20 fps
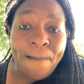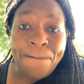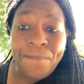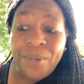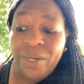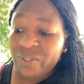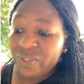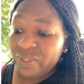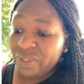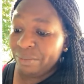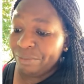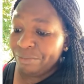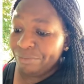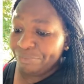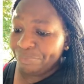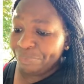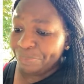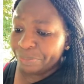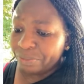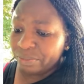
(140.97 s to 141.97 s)
But
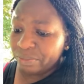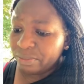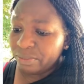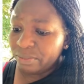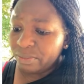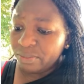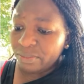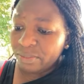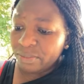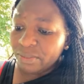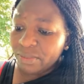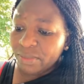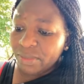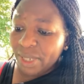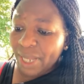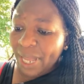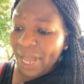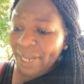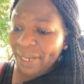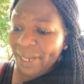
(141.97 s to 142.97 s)

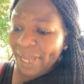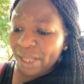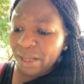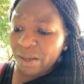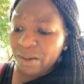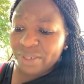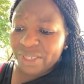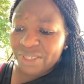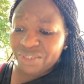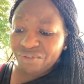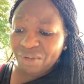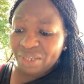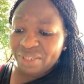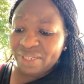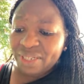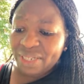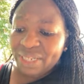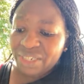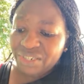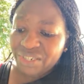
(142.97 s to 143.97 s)
I like how this
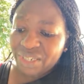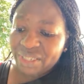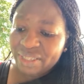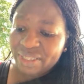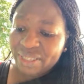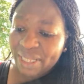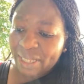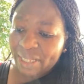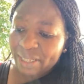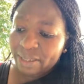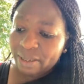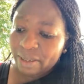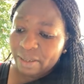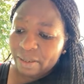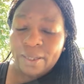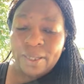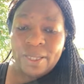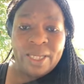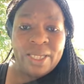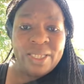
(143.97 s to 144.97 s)
translation said.
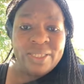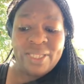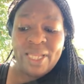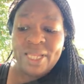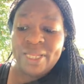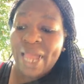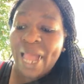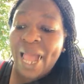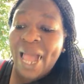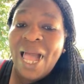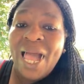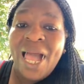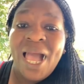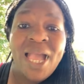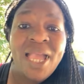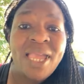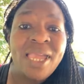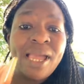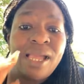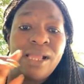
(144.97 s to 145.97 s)
He said,
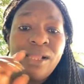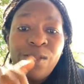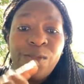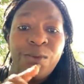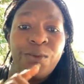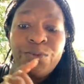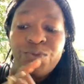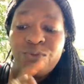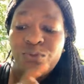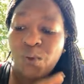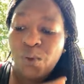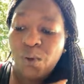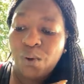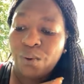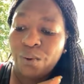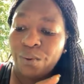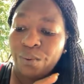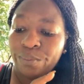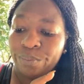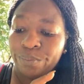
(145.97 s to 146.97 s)
I alone
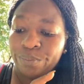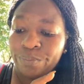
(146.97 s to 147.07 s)
know